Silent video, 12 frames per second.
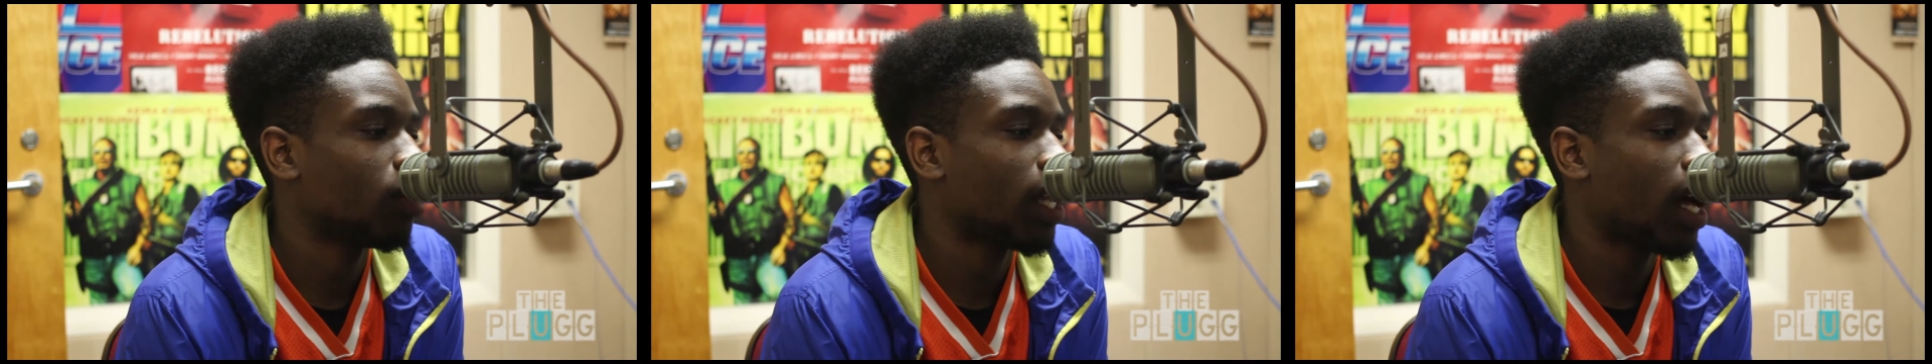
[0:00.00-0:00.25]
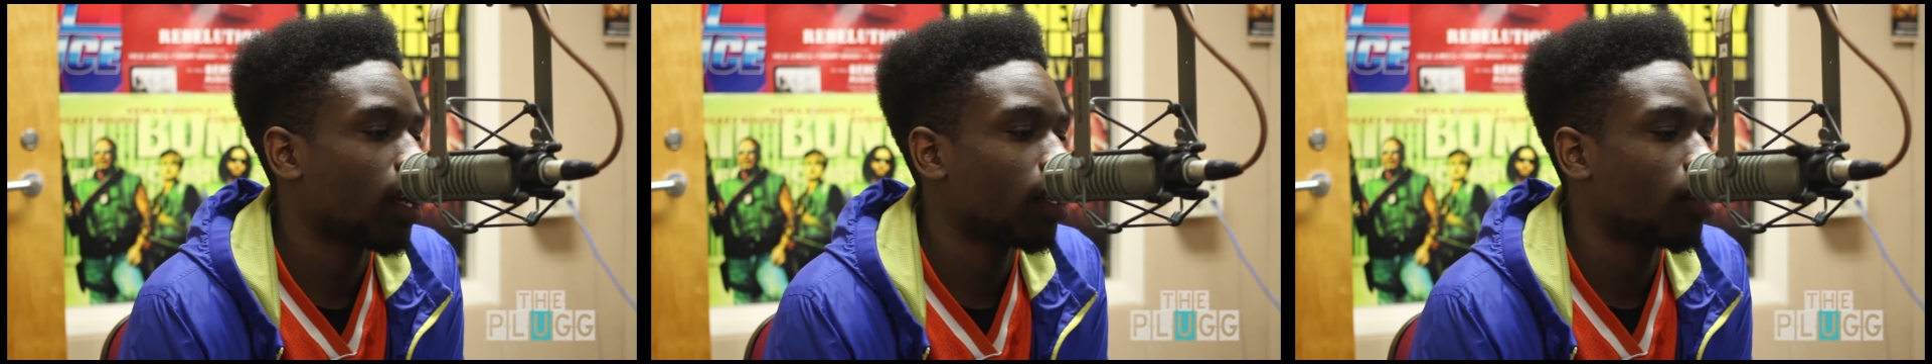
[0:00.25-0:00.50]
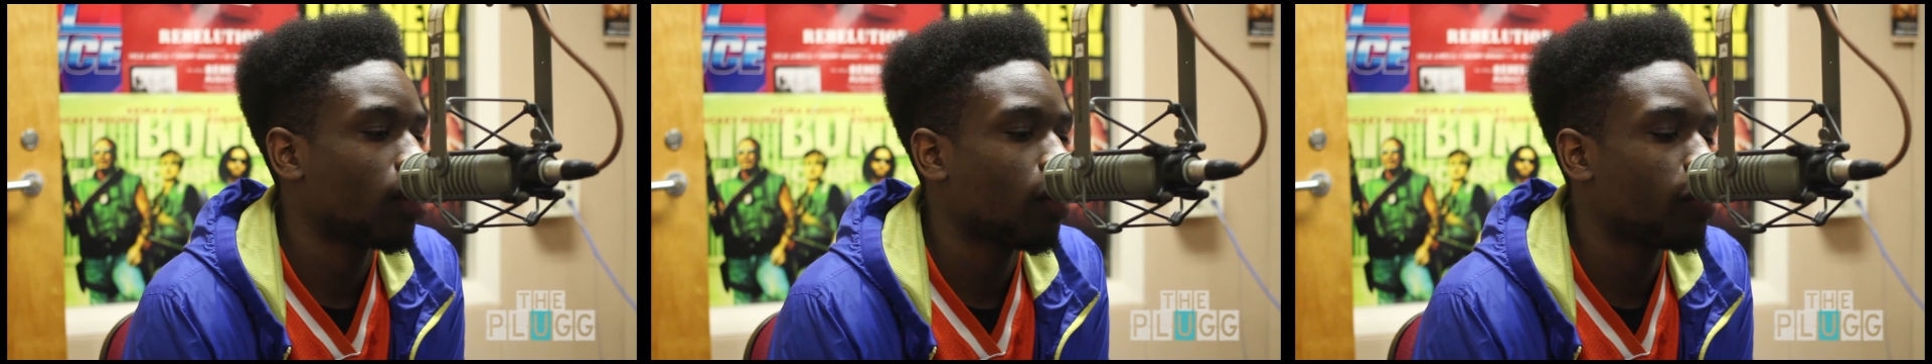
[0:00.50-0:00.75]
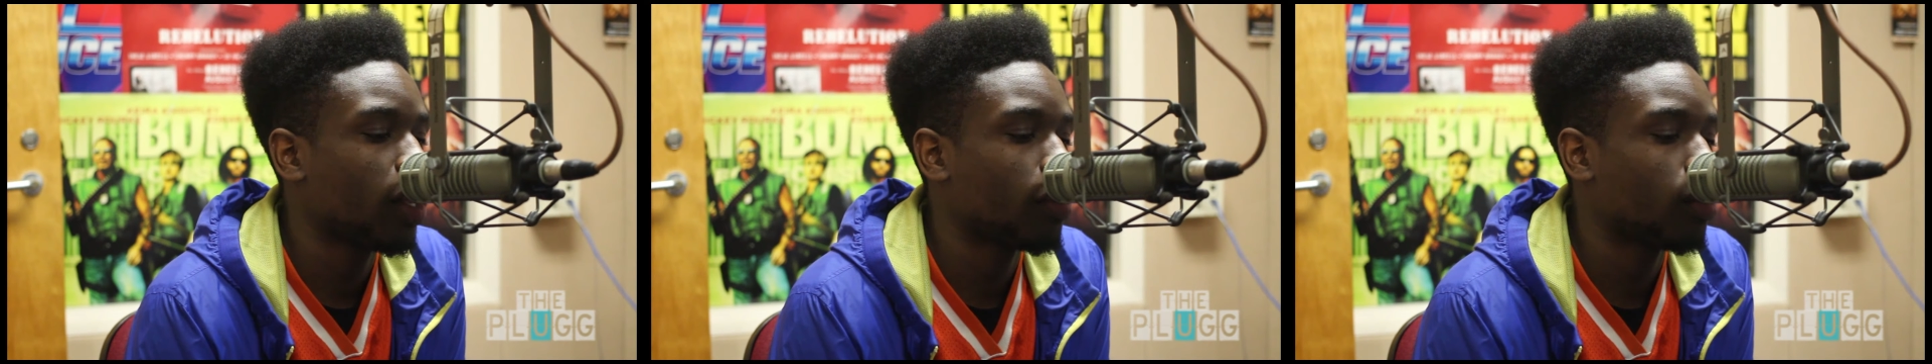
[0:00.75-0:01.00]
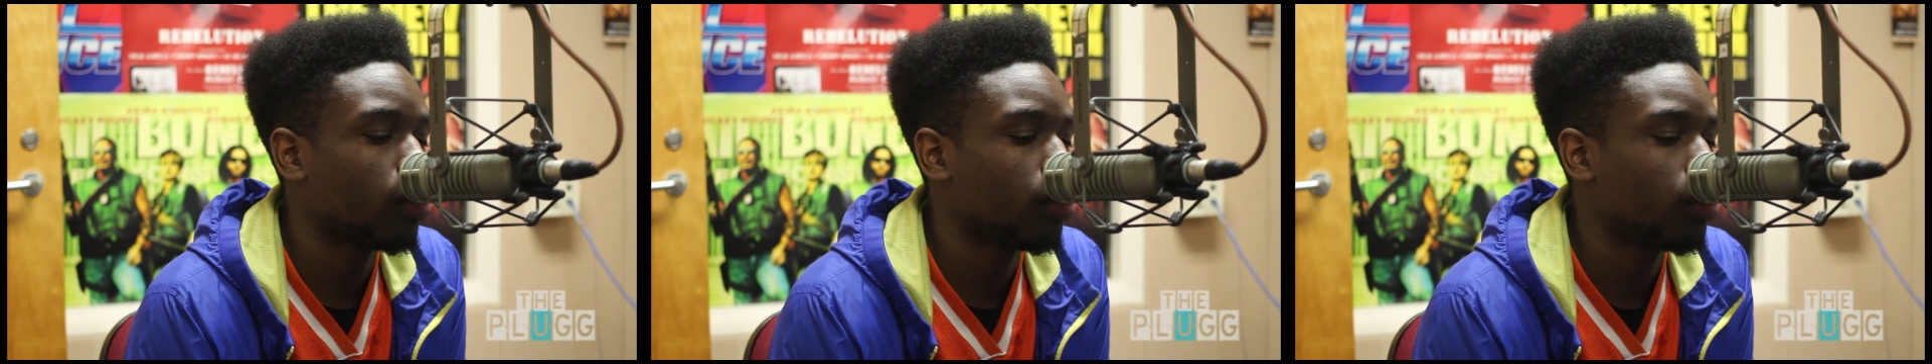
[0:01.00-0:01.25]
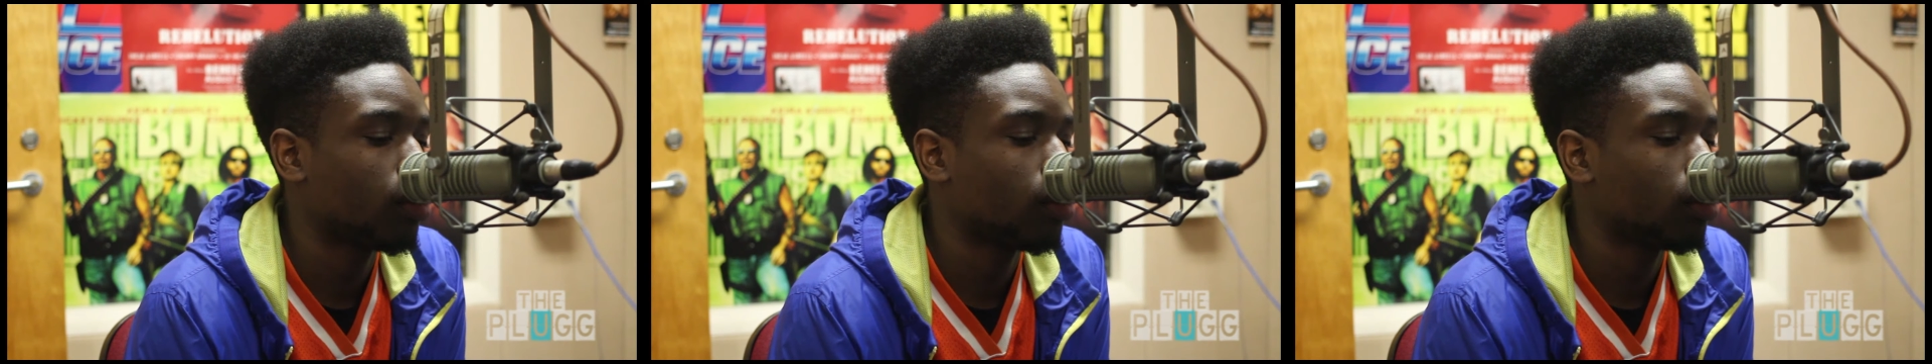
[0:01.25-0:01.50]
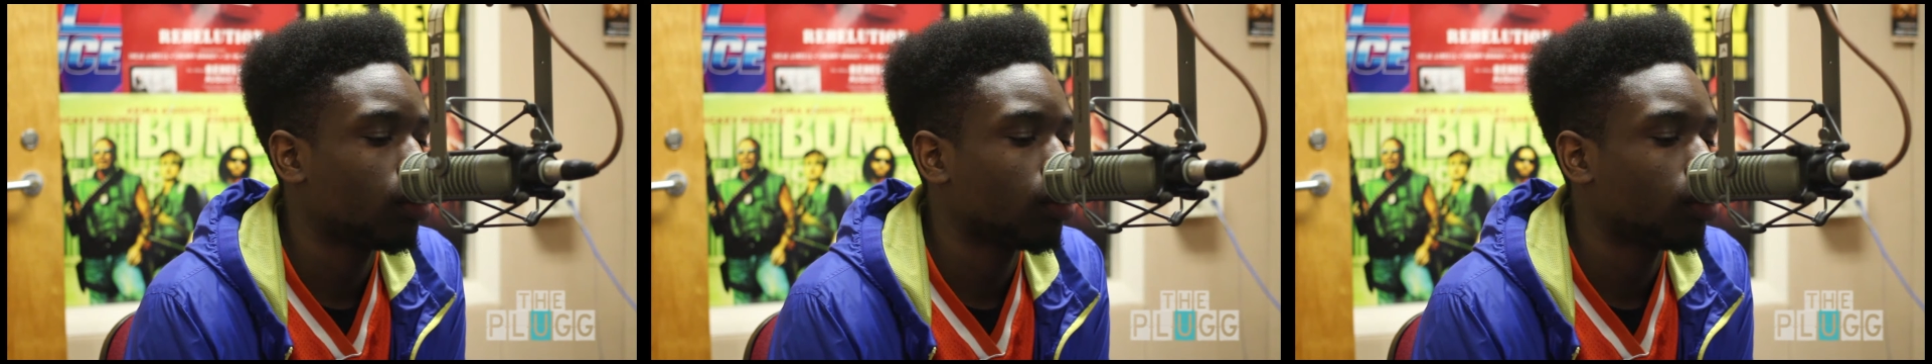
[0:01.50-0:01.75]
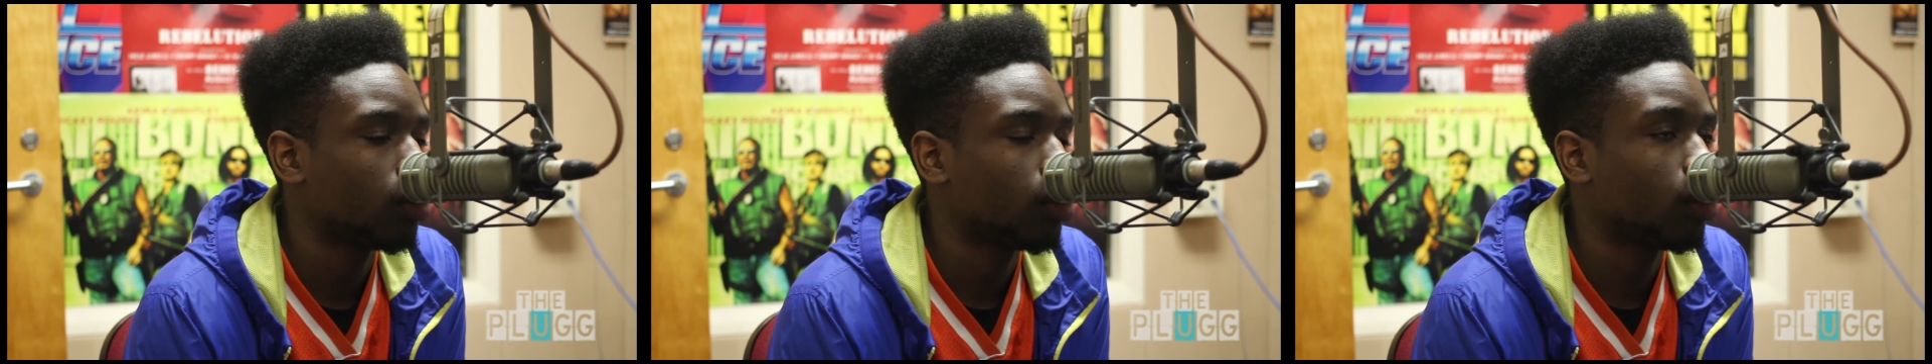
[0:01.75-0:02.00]
like the people
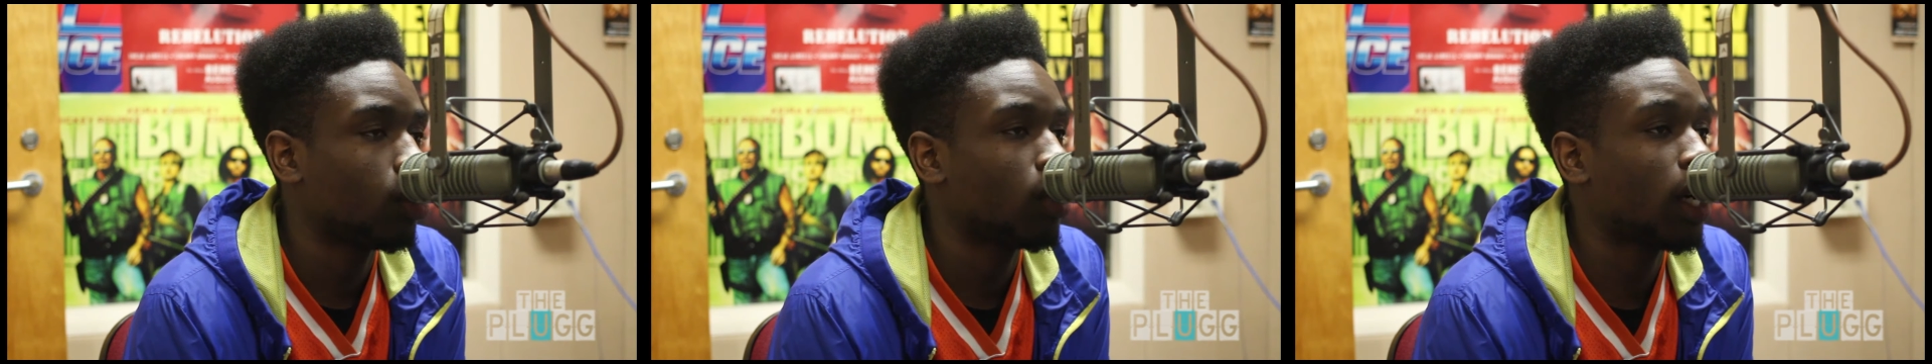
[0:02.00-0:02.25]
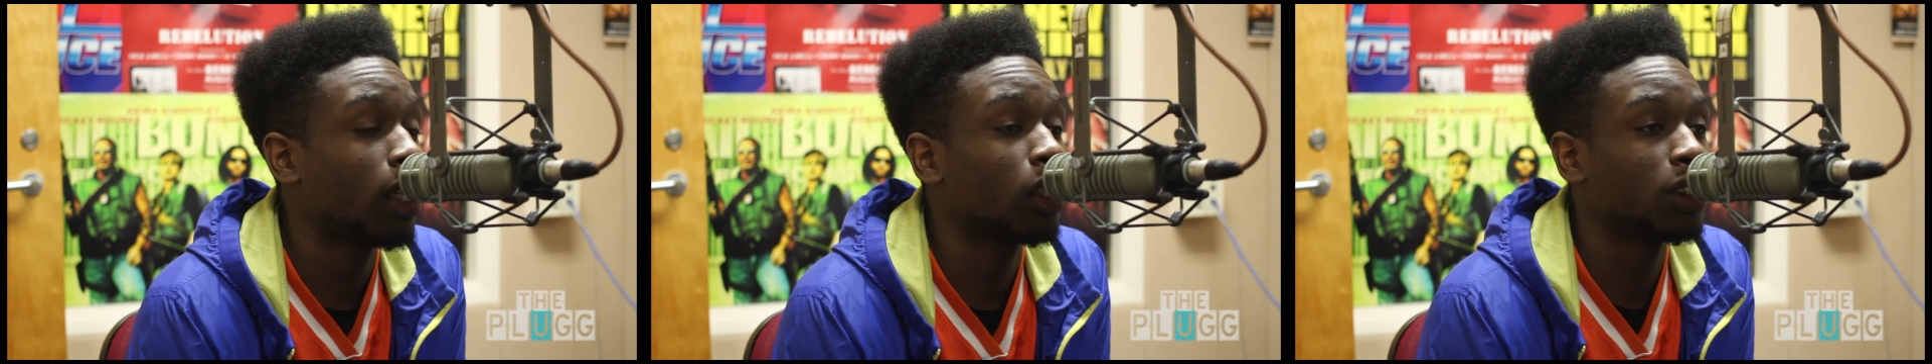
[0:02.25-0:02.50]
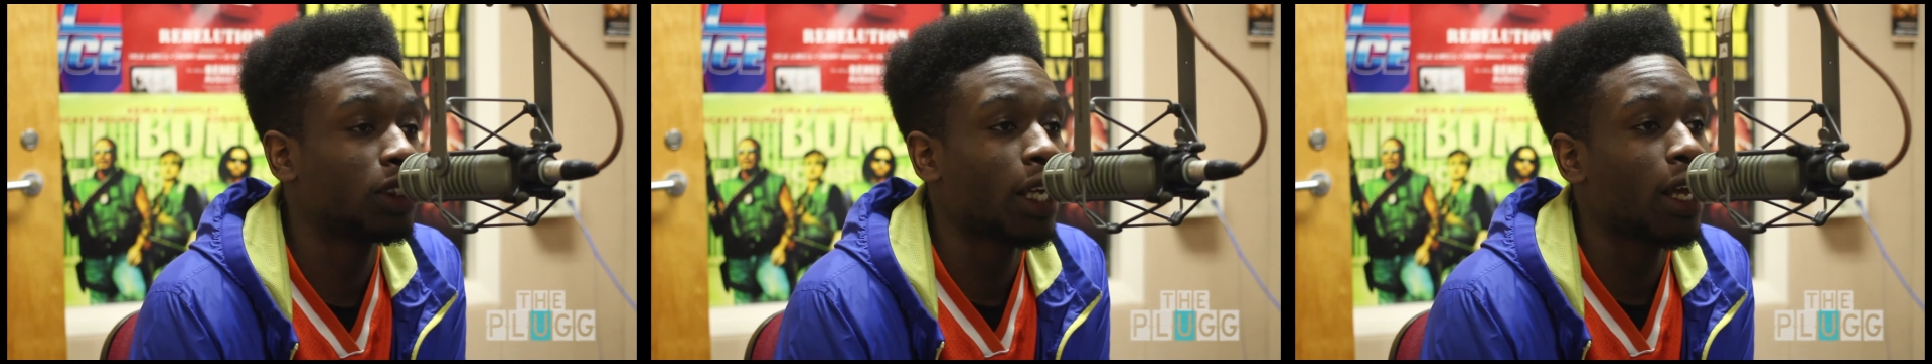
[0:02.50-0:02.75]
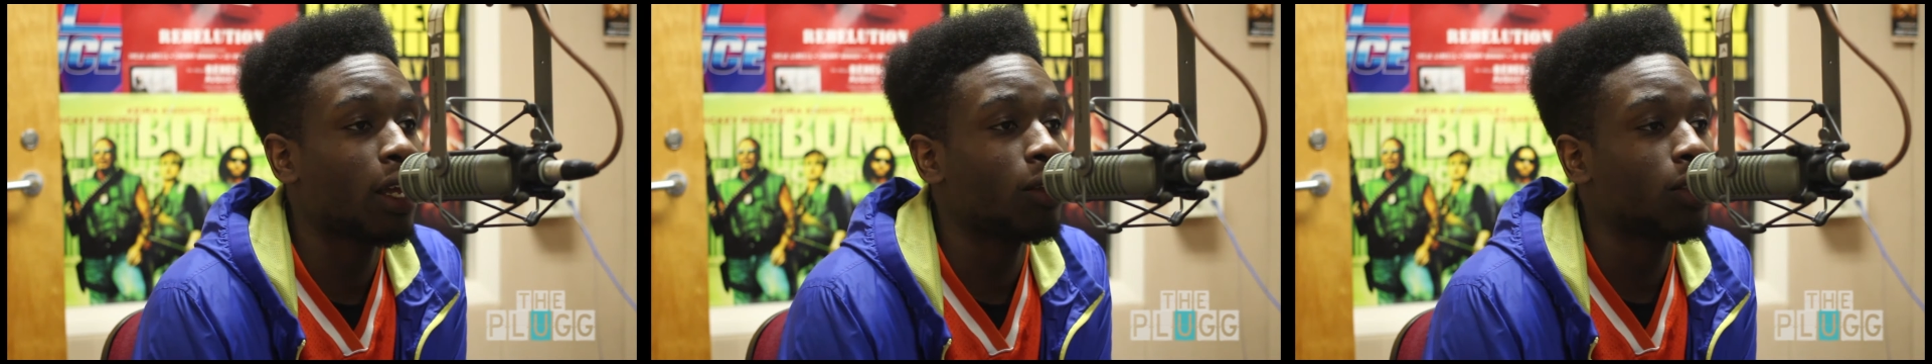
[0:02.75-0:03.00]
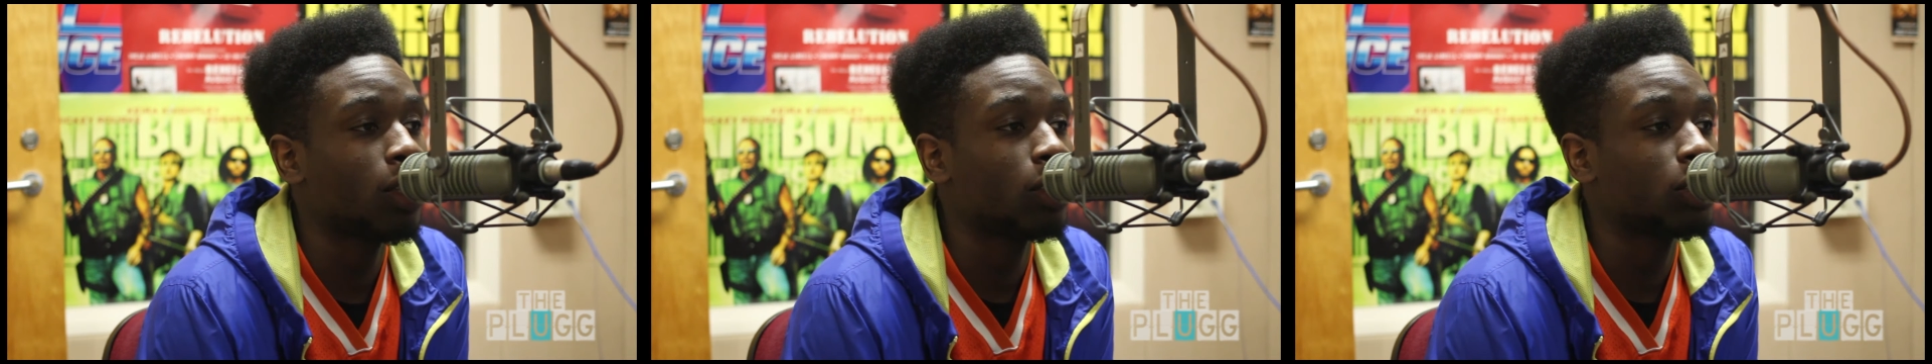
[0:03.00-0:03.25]
who understand